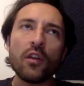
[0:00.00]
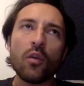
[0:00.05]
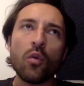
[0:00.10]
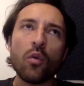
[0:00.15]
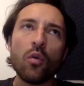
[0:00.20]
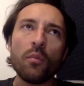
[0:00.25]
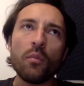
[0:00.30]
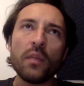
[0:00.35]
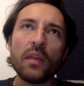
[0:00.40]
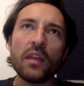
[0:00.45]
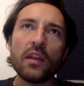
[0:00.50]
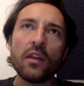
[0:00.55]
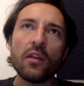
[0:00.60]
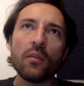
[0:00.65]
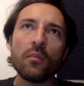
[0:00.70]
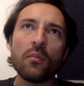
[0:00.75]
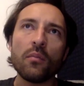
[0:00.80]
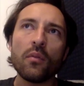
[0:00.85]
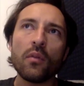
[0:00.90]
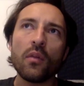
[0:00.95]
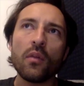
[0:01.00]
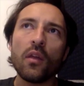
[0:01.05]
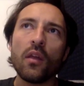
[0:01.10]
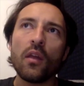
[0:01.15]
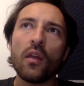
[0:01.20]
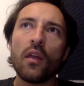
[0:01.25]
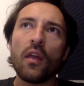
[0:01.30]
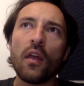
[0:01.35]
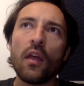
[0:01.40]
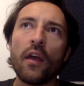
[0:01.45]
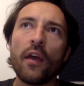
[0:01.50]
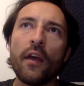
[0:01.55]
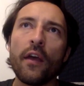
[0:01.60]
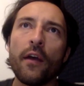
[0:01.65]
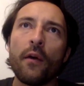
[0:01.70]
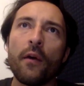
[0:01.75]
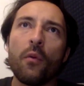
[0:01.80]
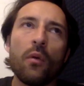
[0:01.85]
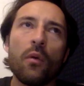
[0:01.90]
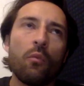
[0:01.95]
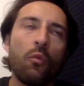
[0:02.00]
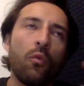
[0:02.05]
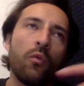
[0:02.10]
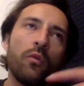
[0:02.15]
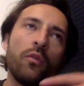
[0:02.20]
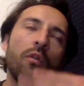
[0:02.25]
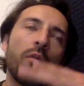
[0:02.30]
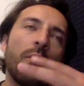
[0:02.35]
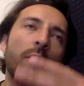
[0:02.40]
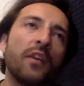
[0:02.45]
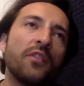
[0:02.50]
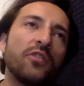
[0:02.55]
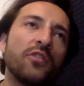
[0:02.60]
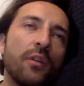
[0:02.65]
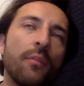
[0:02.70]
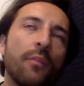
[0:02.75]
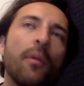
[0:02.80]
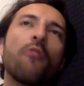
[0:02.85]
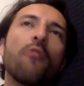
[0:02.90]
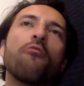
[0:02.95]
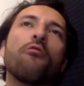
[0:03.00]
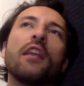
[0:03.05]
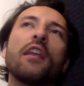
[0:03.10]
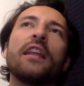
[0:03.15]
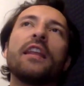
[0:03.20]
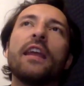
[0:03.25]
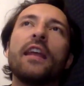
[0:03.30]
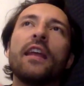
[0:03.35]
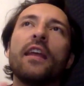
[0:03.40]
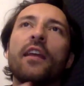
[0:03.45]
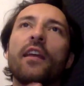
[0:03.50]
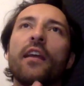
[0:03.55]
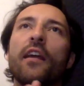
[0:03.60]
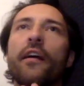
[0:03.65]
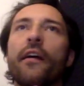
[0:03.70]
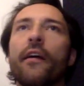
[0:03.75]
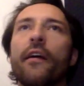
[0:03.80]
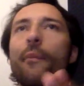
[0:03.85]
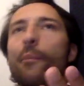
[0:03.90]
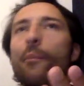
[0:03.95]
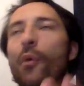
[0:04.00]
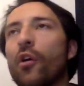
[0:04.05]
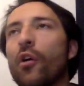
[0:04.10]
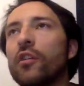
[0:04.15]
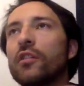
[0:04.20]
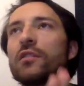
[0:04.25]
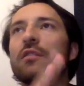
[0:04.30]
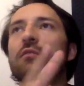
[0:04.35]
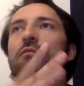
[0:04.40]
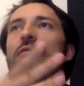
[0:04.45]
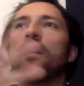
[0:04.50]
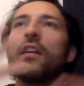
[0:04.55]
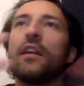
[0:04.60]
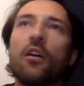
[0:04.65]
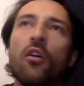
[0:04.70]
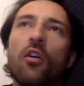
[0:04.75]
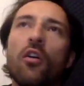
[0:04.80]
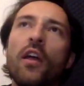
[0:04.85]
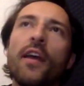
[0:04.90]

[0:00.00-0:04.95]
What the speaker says: cool medium? You mentioned about reading books and reading.